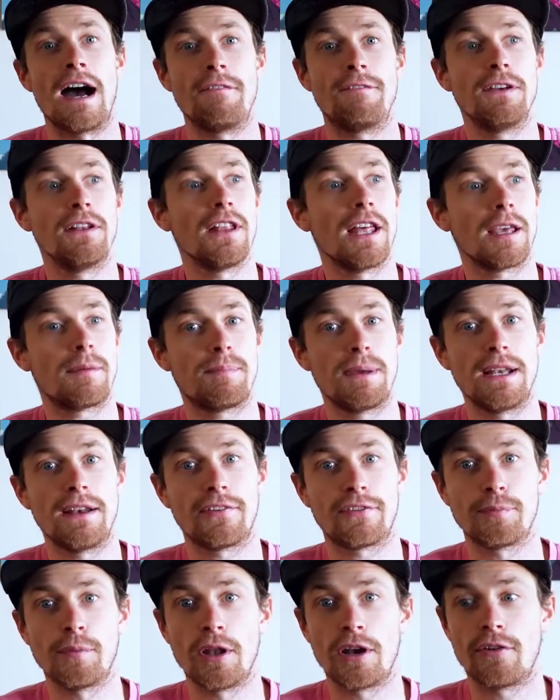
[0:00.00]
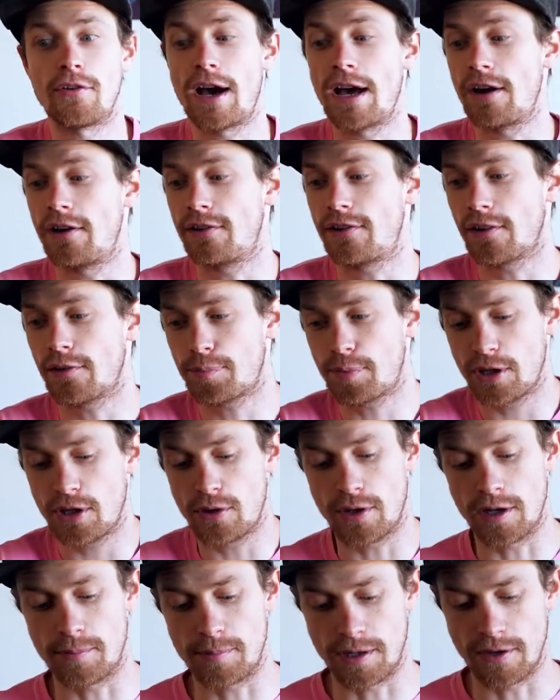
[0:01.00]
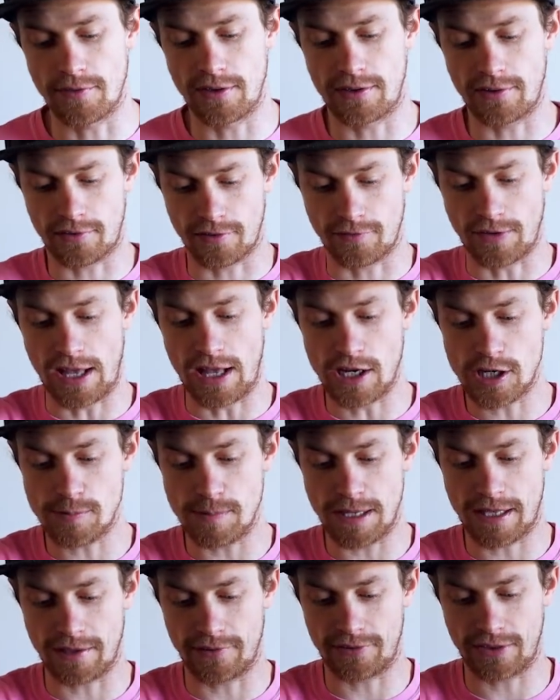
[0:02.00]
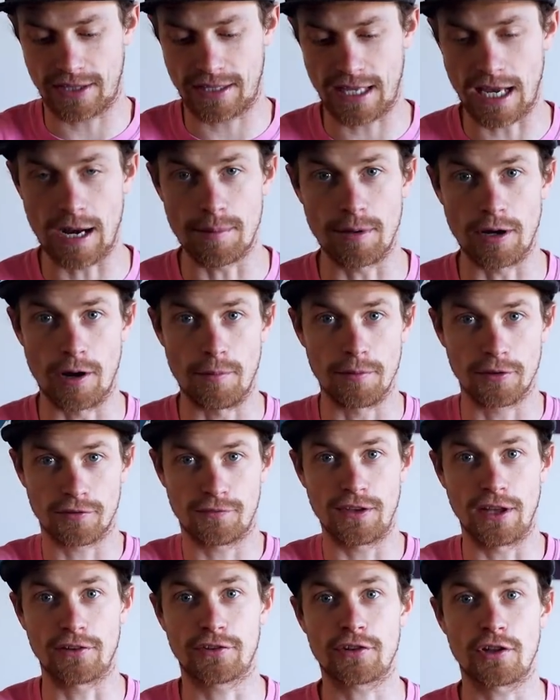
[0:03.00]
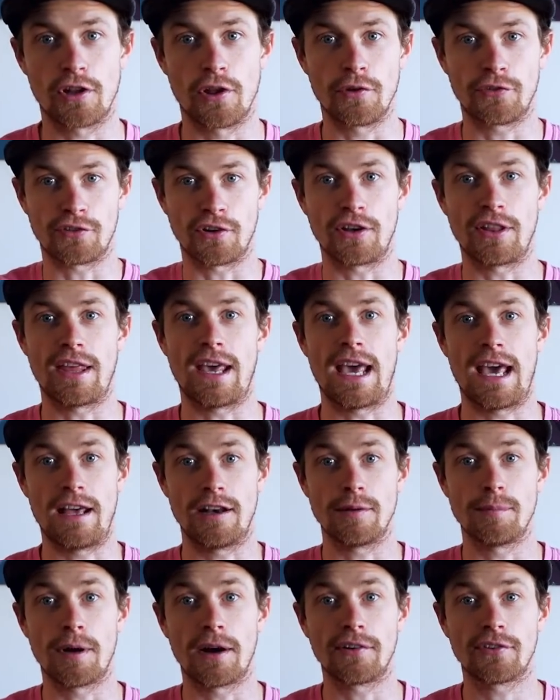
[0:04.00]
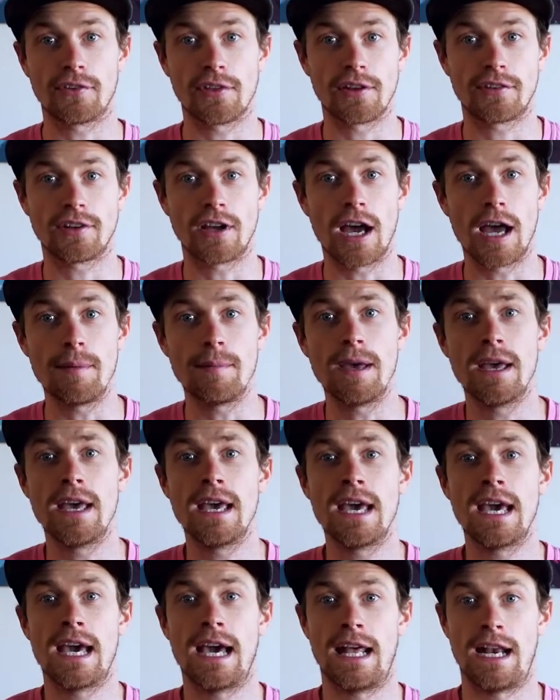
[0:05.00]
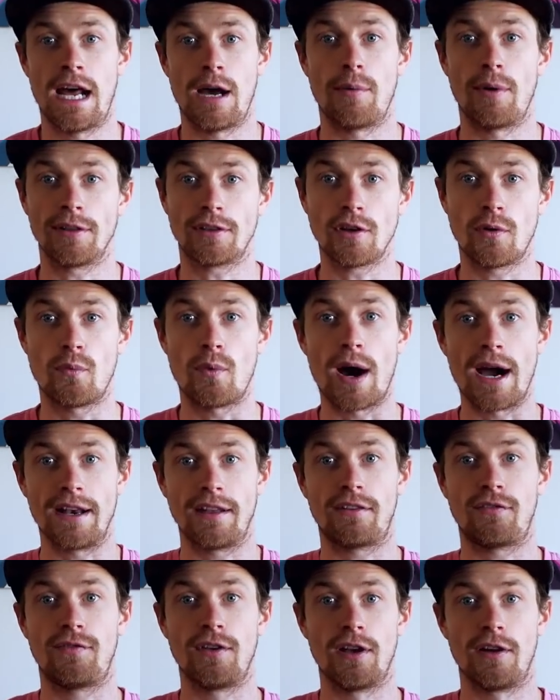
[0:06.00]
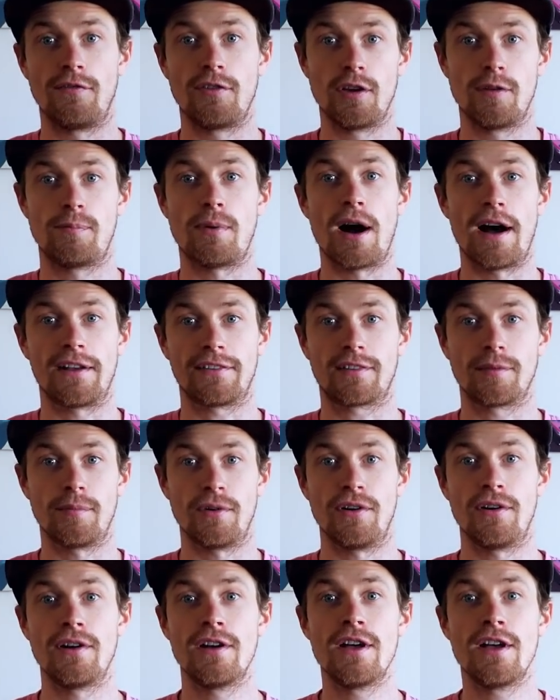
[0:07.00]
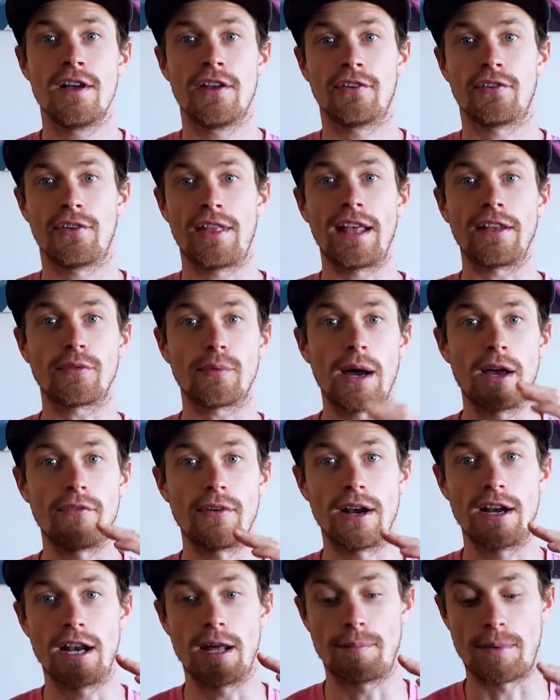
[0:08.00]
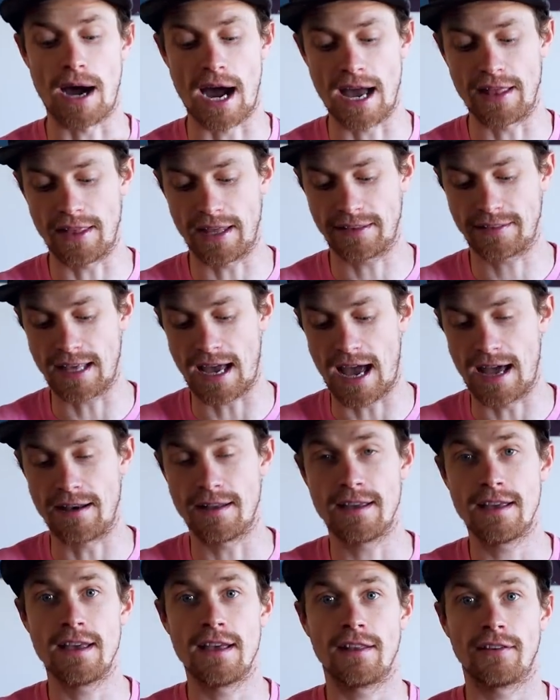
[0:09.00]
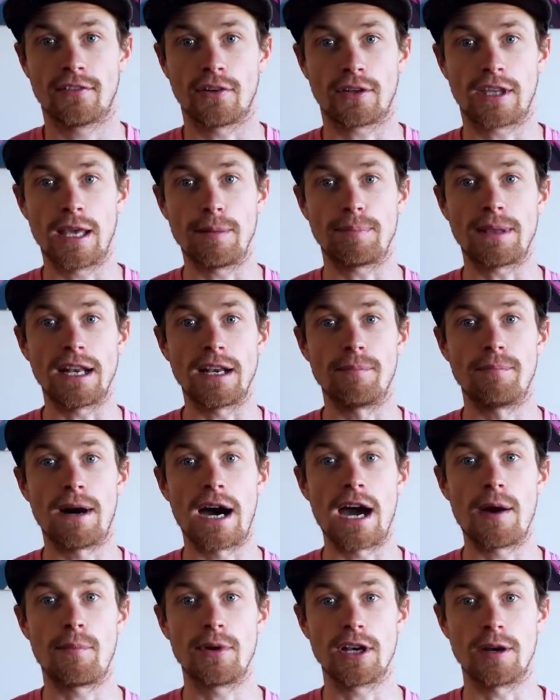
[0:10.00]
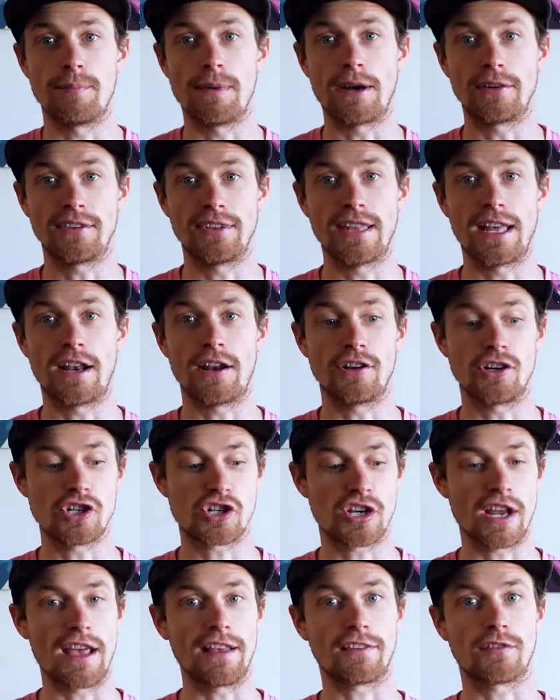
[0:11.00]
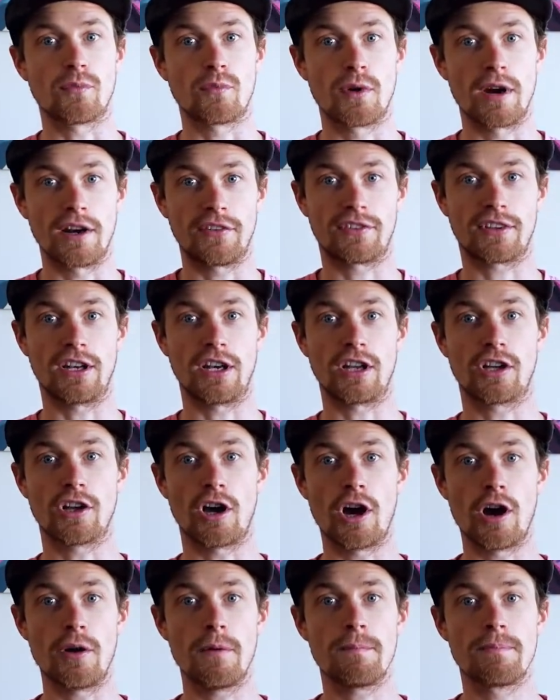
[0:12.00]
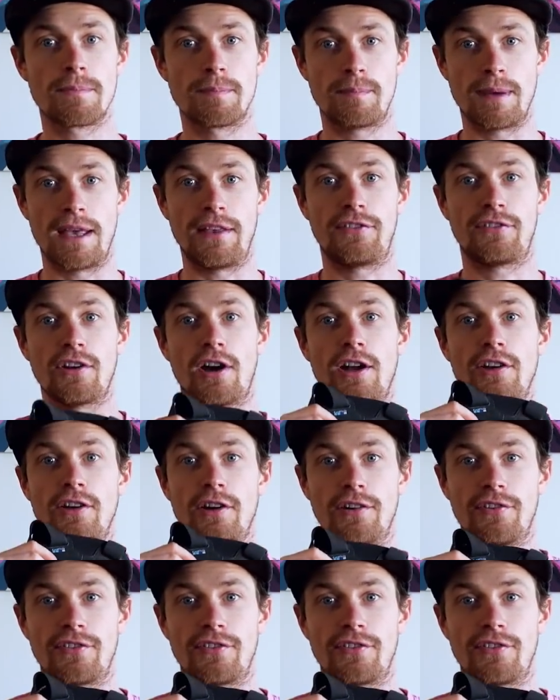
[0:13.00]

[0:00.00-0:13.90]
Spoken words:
I feel like being a smaller rider does put you at a bit of a disadvantage because the camera almost feels closer to the handlebars all the time, and I want the widest field of view possible. So that's why I run it up high like that. So keep that in mind when you're mounting that on your chest, where it's gonna go based on your